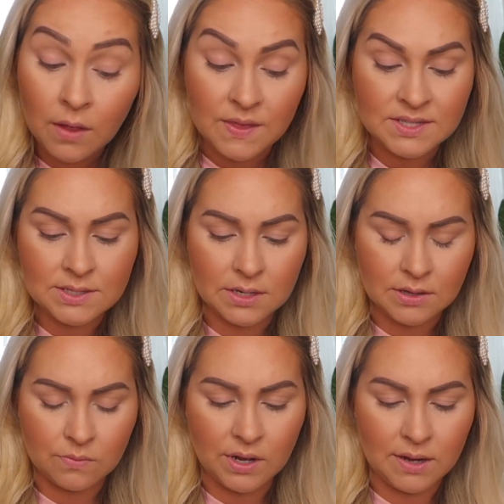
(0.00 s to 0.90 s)
This is
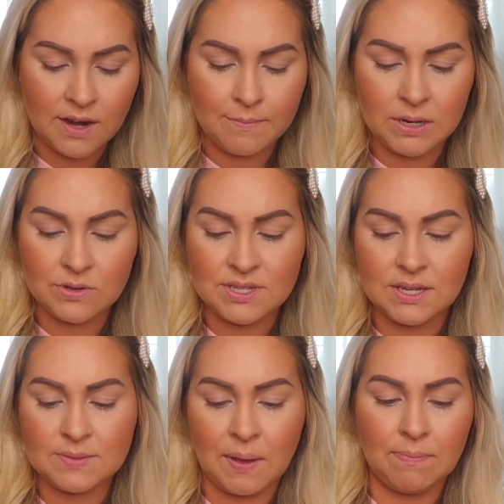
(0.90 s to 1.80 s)
another one that I've been
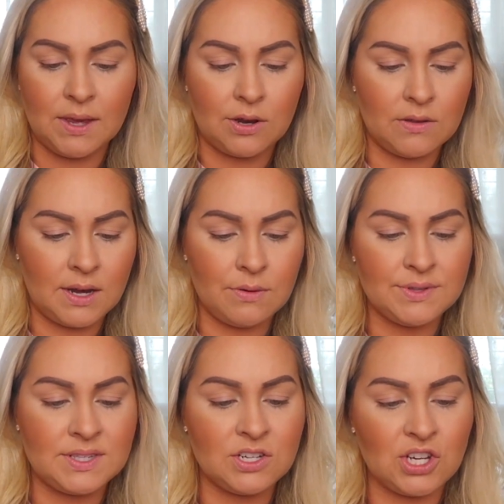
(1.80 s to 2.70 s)
using as my mirror that I
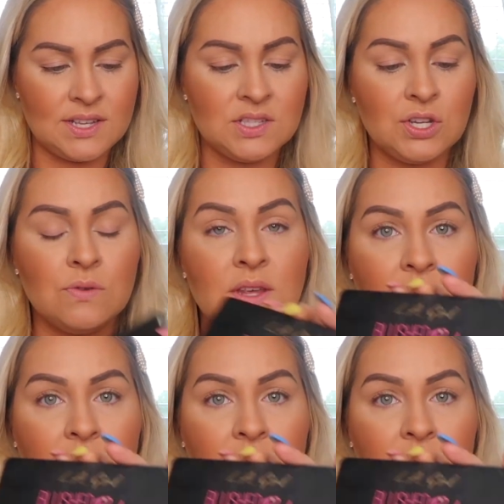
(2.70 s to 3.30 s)
would suggest too,